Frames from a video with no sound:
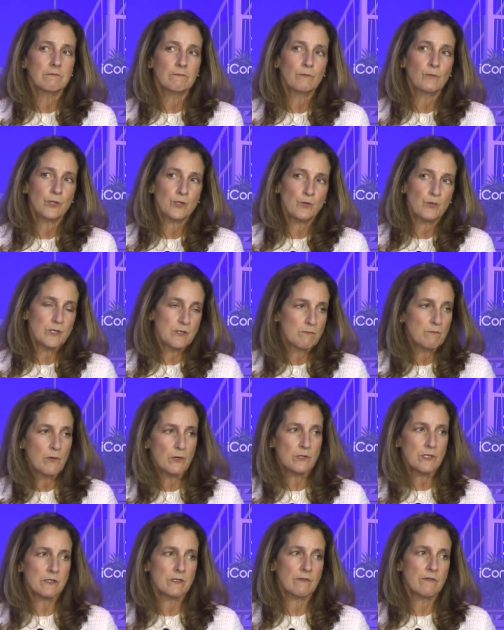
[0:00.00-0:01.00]
which was
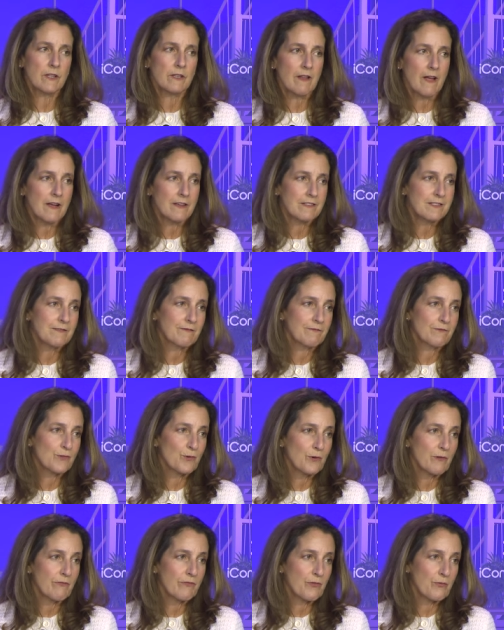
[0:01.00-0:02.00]
most of the last
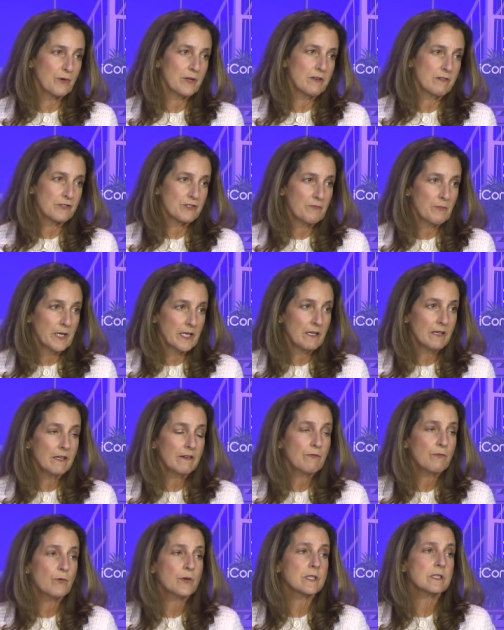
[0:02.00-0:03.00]
sort of three years of my
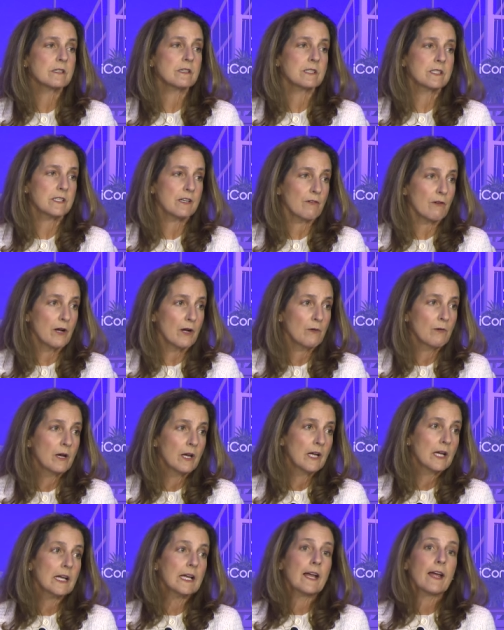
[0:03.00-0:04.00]
life, was at zero.
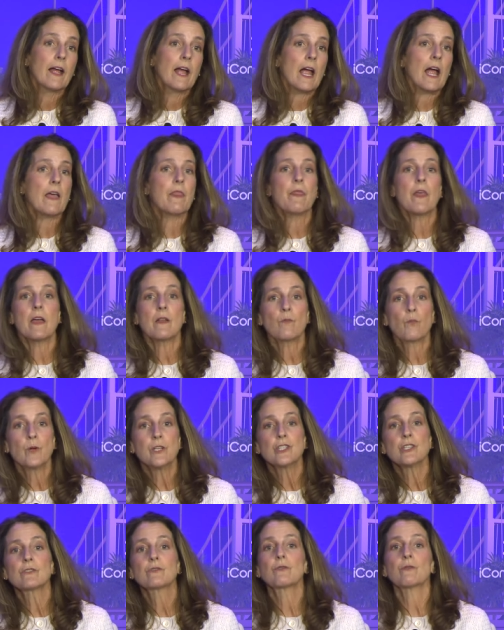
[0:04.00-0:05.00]
And then we
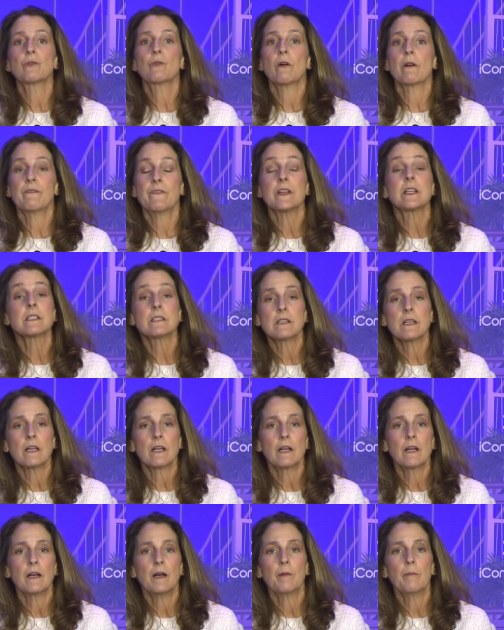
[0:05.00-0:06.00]
just grew our fixed
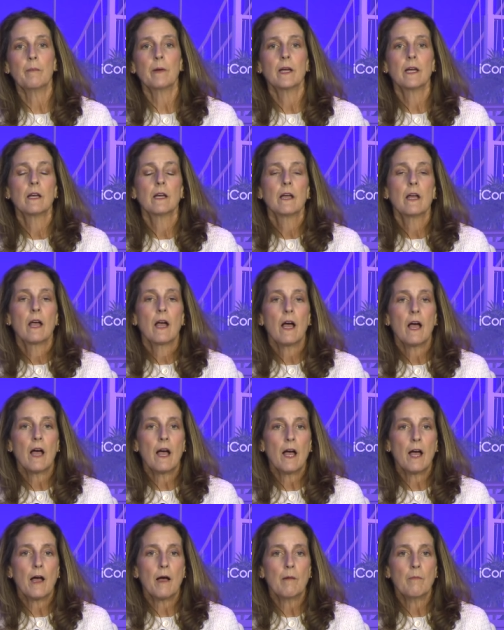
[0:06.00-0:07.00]
income
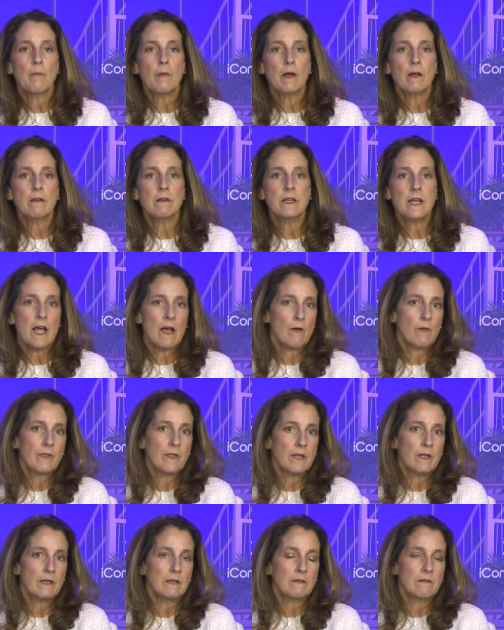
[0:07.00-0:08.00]
um, now
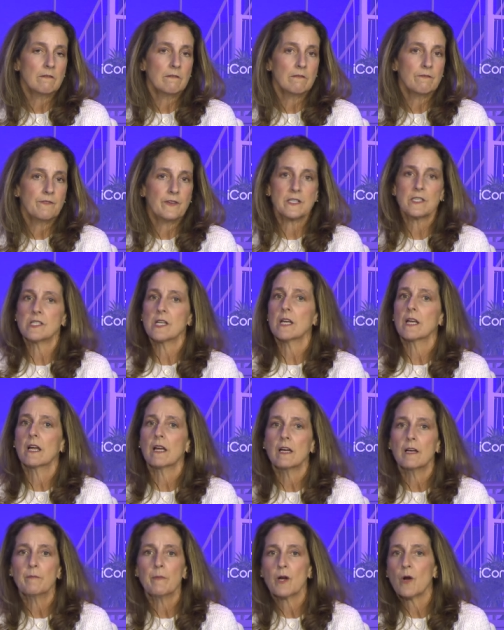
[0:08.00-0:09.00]
that fixed
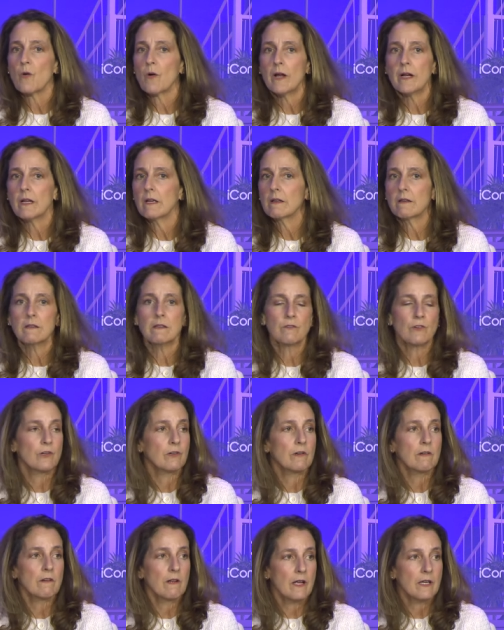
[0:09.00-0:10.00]
income and credit can
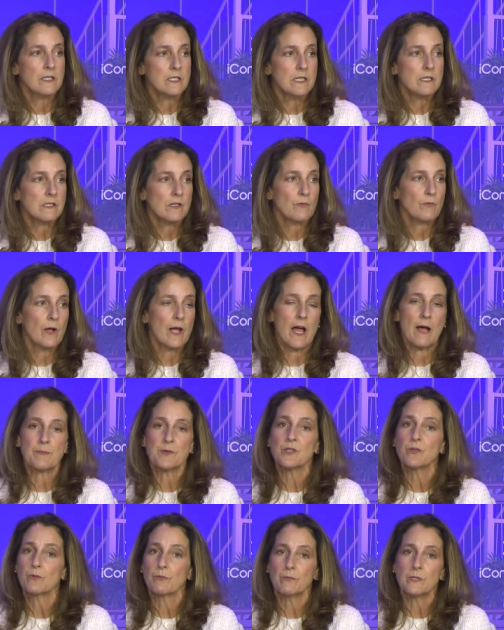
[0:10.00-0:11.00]
earn a decent
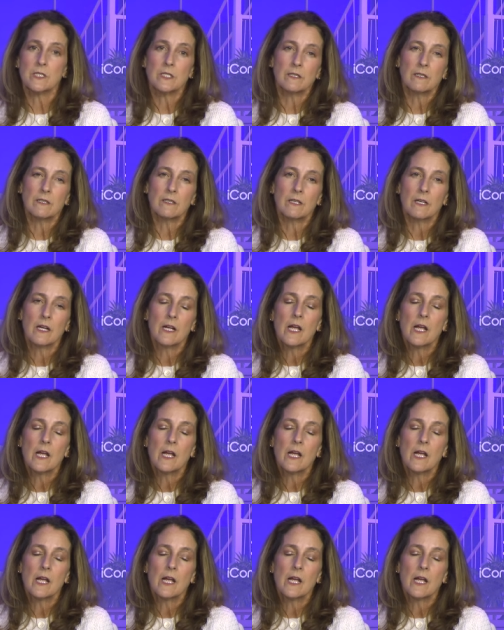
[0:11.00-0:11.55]
absolute return.